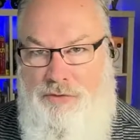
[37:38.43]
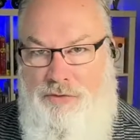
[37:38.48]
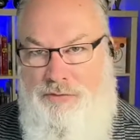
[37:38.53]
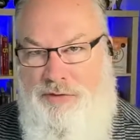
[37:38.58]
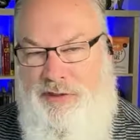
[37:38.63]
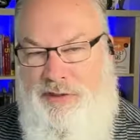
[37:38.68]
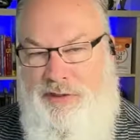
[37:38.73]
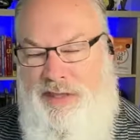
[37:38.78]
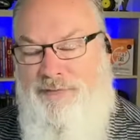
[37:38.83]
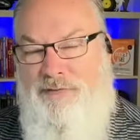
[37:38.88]

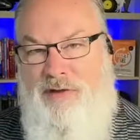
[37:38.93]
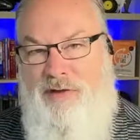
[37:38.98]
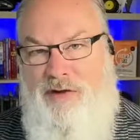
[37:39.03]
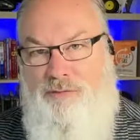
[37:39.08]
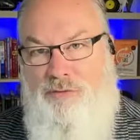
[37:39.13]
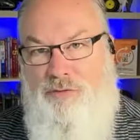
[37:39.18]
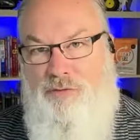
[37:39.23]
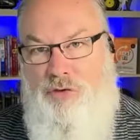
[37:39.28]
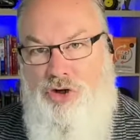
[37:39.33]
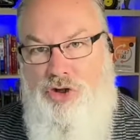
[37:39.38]
Keep in mind
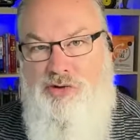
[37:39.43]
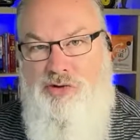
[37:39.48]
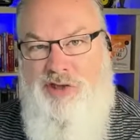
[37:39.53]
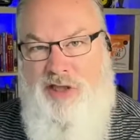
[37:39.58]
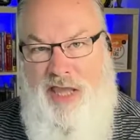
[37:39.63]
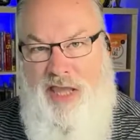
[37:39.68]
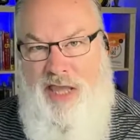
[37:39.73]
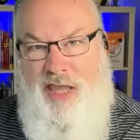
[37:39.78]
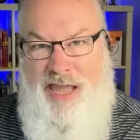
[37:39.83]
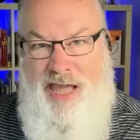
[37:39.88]
when we're
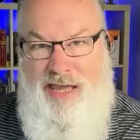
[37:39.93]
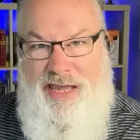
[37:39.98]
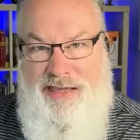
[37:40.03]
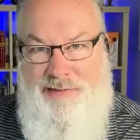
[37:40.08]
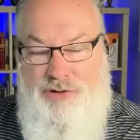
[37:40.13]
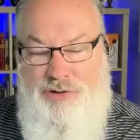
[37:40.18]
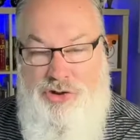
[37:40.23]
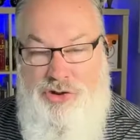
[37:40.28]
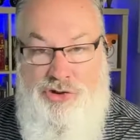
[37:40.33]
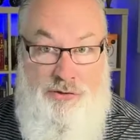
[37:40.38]
using AI
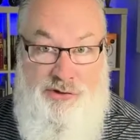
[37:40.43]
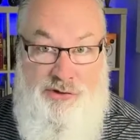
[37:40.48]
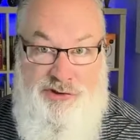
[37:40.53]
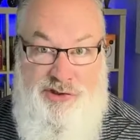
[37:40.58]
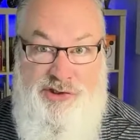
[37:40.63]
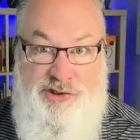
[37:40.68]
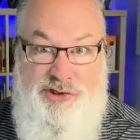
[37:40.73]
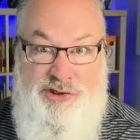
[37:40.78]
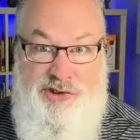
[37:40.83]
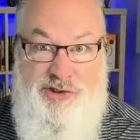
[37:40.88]
image tools, and
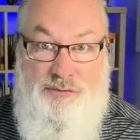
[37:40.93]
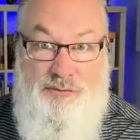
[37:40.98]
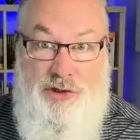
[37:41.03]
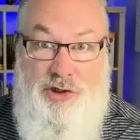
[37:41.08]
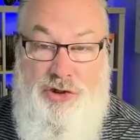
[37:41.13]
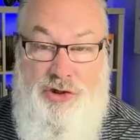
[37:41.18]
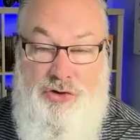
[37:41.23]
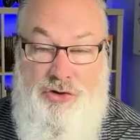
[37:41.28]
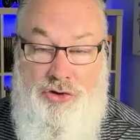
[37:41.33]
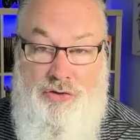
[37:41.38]
this is a
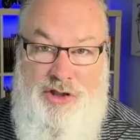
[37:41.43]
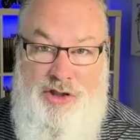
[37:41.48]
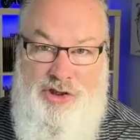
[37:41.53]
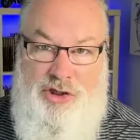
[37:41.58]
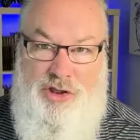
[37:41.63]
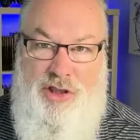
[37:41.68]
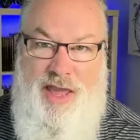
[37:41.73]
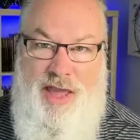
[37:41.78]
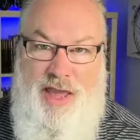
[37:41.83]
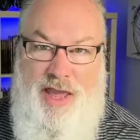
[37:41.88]
really good
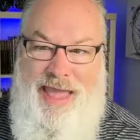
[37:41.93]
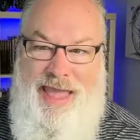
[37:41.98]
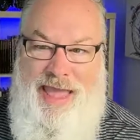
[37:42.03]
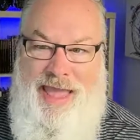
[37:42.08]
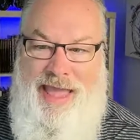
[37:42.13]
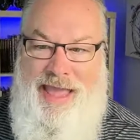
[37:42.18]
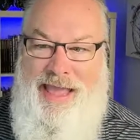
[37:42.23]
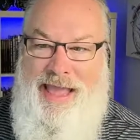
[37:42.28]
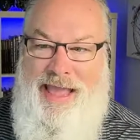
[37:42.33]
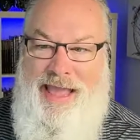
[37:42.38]
question,
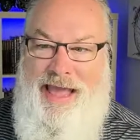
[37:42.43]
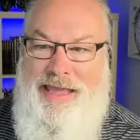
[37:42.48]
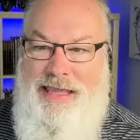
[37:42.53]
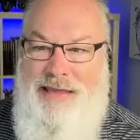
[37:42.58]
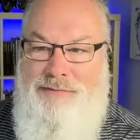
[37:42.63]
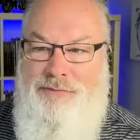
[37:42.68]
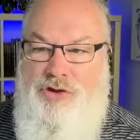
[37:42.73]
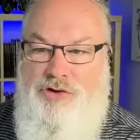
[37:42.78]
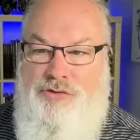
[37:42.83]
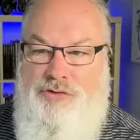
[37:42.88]
AI
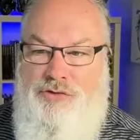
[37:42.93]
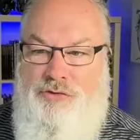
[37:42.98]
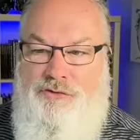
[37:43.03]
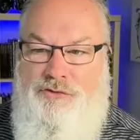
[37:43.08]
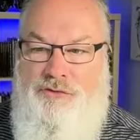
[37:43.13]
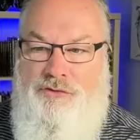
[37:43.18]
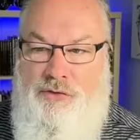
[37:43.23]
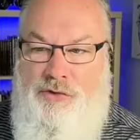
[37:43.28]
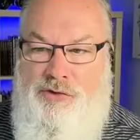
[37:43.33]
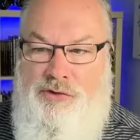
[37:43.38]
imagery
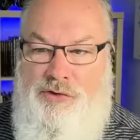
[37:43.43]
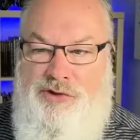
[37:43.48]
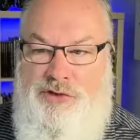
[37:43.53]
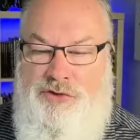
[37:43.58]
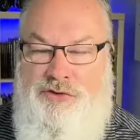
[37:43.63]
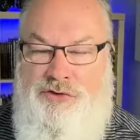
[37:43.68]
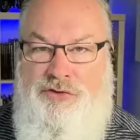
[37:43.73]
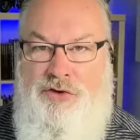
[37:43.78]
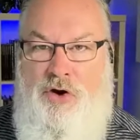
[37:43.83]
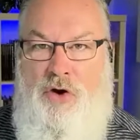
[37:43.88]
tools
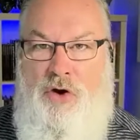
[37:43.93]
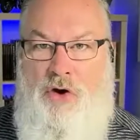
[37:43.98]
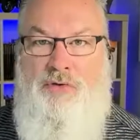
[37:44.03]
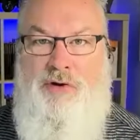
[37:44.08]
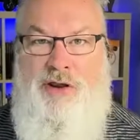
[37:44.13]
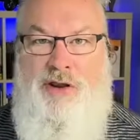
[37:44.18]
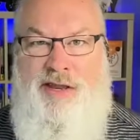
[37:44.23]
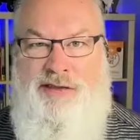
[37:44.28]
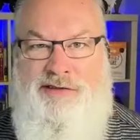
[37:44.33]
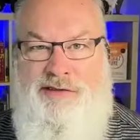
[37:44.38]
don't
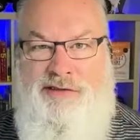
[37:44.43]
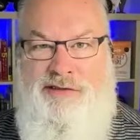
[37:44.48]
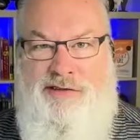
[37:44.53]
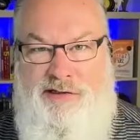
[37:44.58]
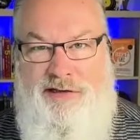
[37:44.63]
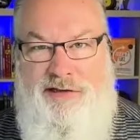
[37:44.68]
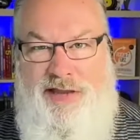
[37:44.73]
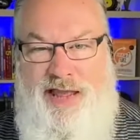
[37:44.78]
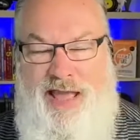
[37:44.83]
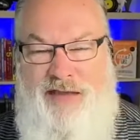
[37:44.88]

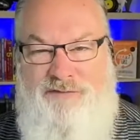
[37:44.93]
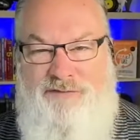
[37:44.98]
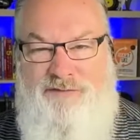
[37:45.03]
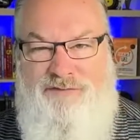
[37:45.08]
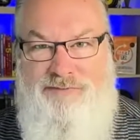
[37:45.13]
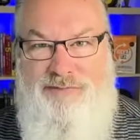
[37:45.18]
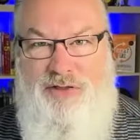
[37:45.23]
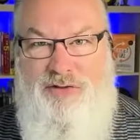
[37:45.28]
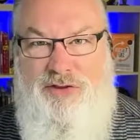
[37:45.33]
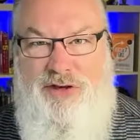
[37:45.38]
necessarily have the
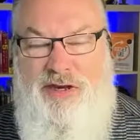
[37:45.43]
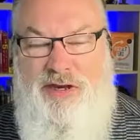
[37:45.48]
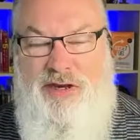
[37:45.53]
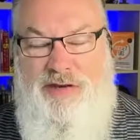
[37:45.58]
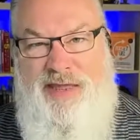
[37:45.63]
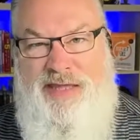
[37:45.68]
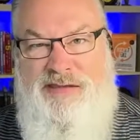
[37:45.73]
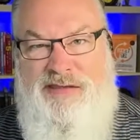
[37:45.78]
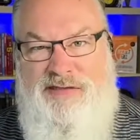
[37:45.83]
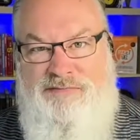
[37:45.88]
ability to
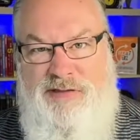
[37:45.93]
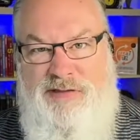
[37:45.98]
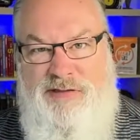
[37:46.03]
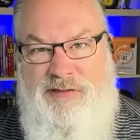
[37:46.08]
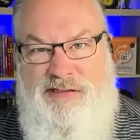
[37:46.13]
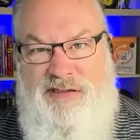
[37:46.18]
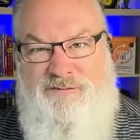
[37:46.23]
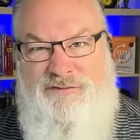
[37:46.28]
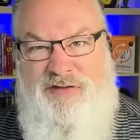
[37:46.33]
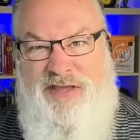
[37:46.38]
make
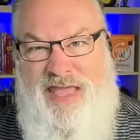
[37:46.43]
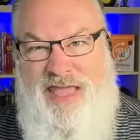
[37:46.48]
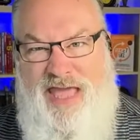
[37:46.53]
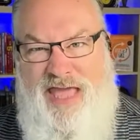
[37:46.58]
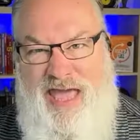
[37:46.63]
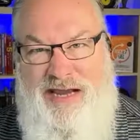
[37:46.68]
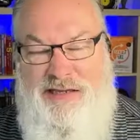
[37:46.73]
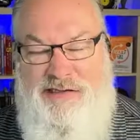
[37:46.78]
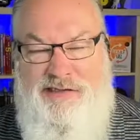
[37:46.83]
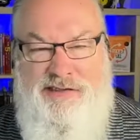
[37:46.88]
specific
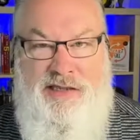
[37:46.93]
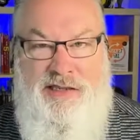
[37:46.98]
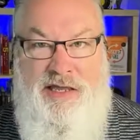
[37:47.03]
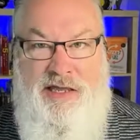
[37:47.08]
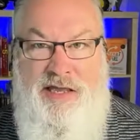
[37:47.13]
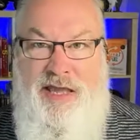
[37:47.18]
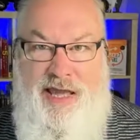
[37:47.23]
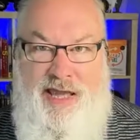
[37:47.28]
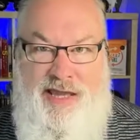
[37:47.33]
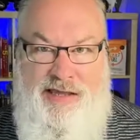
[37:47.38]
edits
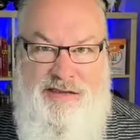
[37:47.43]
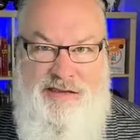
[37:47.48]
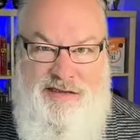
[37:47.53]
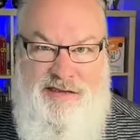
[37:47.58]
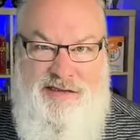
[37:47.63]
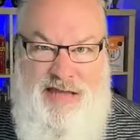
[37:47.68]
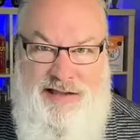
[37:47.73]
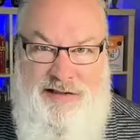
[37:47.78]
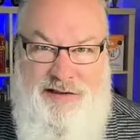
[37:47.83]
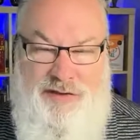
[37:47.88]

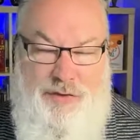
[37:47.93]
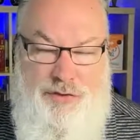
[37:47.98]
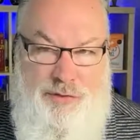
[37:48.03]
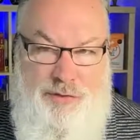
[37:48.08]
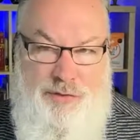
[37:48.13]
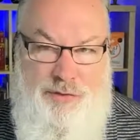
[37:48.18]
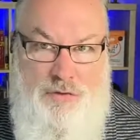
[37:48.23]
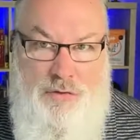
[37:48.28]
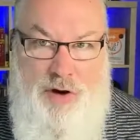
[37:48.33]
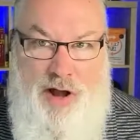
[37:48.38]
exactly the way
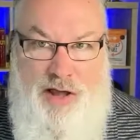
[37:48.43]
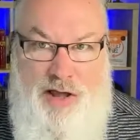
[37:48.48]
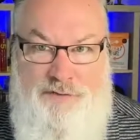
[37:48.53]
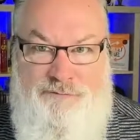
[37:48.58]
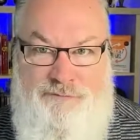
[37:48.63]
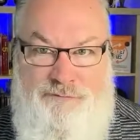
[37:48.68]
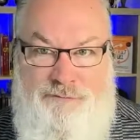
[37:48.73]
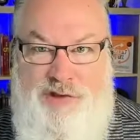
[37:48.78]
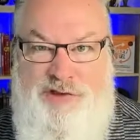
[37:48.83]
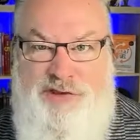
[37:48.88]
you want.
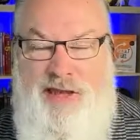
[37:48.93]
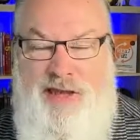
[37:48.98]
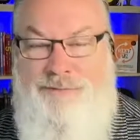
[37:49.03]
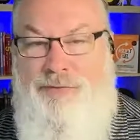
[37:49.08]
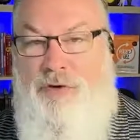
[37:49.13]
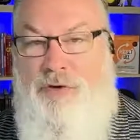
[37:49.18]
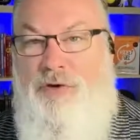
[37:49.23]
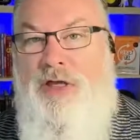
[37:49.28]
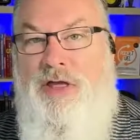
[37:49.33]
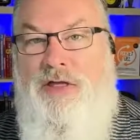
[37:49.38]
For
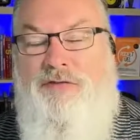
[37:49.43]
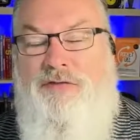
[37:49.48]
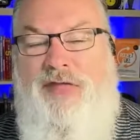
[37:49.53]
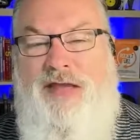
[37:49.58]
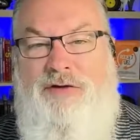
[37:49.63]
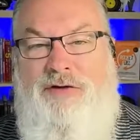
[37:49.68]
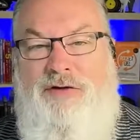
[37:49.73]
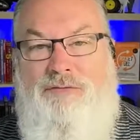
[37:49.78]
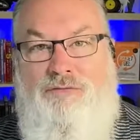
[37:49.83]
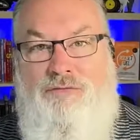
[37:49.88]
example, they
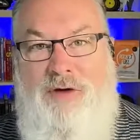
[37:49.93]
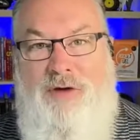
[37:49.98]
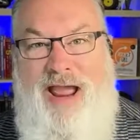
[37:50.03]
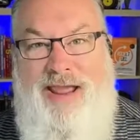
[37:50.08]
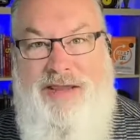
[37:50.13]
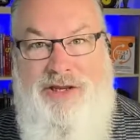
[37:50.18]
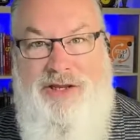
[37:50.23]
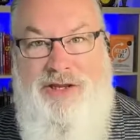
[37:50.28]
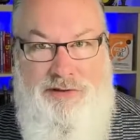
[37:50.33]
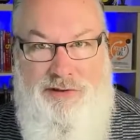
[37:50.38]

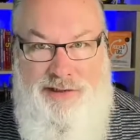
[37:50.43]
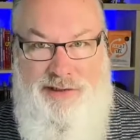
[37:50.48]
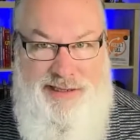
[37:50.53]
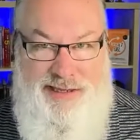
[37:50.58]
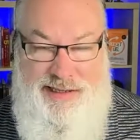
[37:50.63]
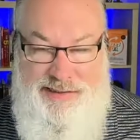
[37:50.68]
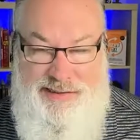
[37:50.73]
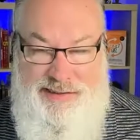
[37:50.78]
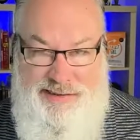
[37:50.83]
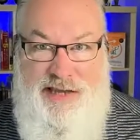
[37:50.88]
regularly
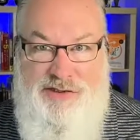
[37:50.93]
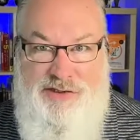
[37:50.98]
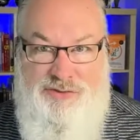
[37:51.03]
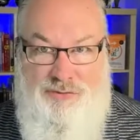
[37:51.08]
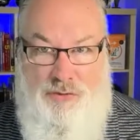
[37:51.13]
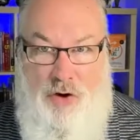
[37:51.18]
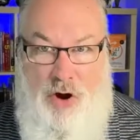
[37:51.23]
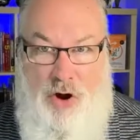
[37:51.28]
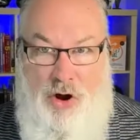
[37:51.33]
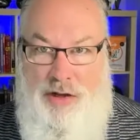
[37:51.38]
get text
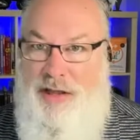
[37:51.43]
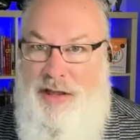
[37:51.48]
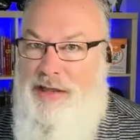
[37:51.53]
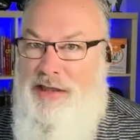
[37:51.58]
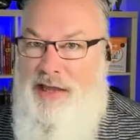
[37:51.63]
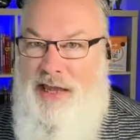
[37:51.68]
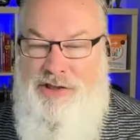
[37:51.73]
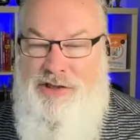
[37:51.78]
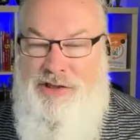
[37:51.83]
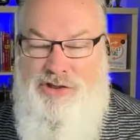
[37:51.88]
wrong.
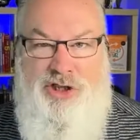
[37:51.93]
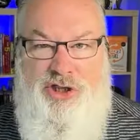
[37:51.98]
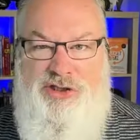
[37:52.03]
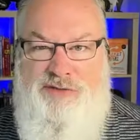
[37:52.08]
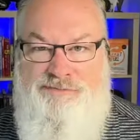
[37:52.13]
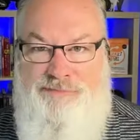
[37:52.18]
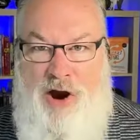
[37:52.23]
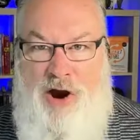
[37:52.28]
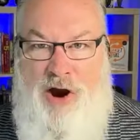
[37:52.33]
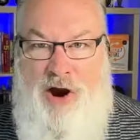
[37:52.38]
It's
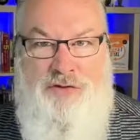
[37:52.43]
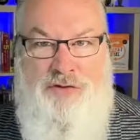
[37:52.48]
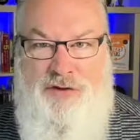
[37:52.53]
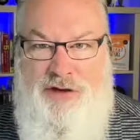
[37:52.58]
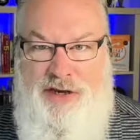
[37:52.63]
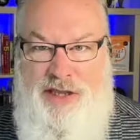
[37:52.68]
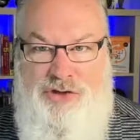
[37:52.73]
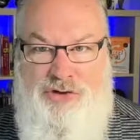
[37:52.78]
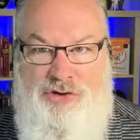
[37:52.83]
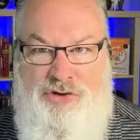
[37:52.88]
just part of the
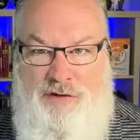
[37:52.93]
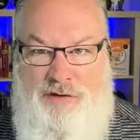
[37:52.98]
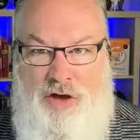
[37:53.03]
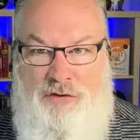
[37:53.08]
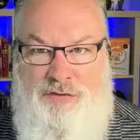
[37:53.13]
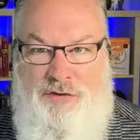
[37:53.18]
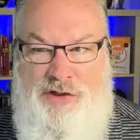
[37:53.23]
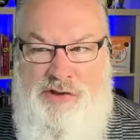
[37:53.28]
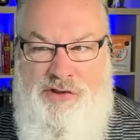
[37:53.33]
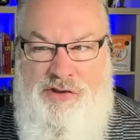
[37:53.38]
nature of how
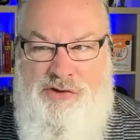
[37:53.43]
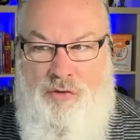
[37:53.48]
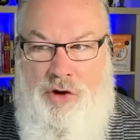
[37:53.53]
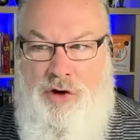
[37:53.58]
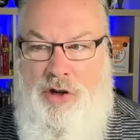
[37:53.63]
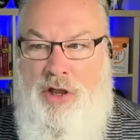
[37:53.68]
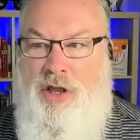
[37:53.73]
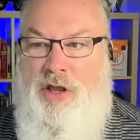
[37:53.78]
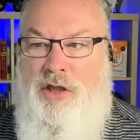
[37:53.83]
things work.